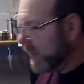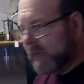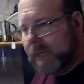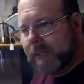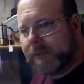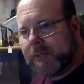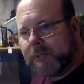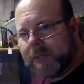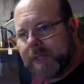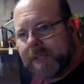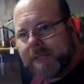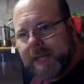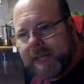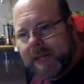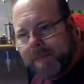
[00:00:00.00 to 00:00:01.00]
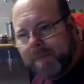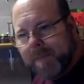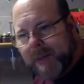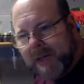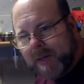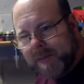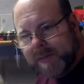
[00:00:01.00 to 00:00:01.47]
It's going to take
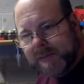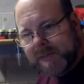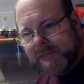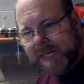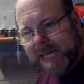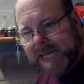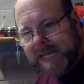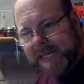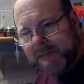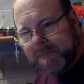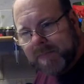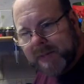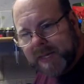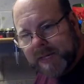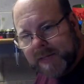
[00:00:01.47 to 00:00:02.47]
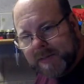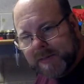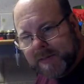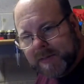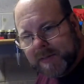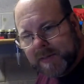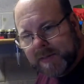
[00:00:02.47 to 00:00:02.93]
about 10
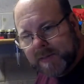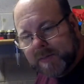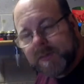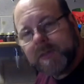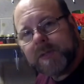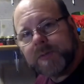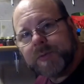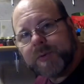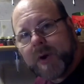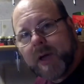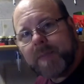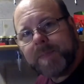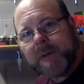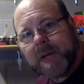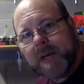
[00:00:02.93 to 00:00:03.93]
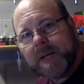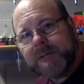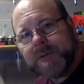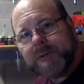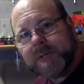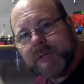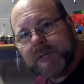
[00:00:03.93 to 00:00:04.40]
minutes to drop
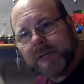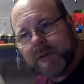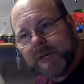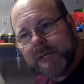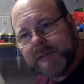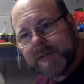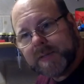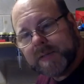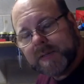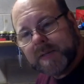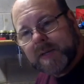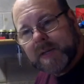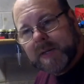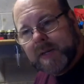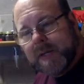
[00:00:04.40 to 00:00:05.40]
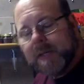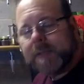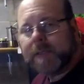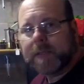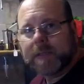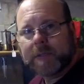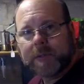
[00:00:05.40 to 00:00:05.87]
100 degrees. It's
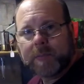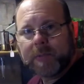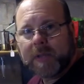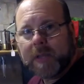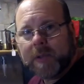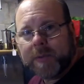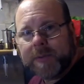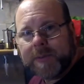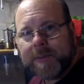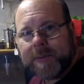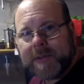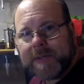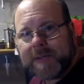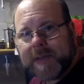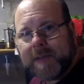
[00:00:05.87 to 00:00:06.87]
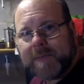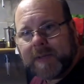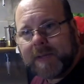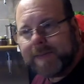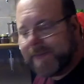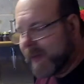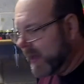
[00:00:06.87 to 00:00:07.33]
a little below the
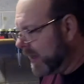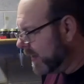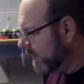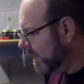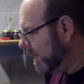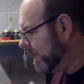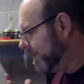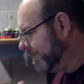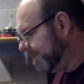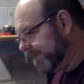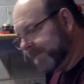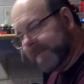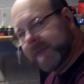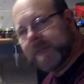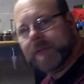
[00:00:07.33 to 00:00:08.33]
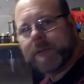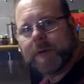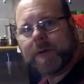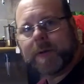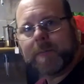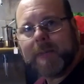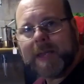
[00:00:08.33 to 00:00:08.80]
375,
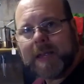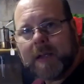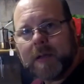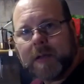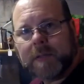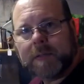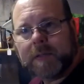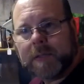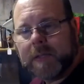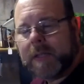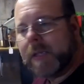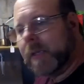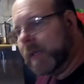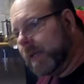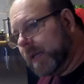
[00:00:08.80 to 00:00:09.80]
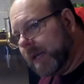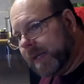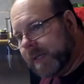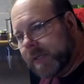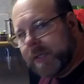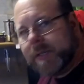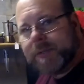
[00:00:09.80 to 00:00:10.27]
turn it back on. And
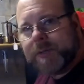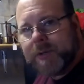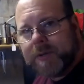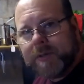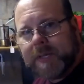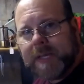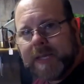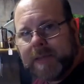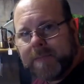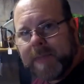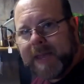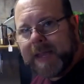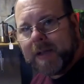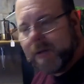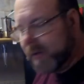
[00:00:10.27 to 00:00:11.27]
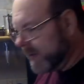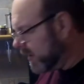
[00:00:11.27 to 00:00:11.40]
you just turn the heat back on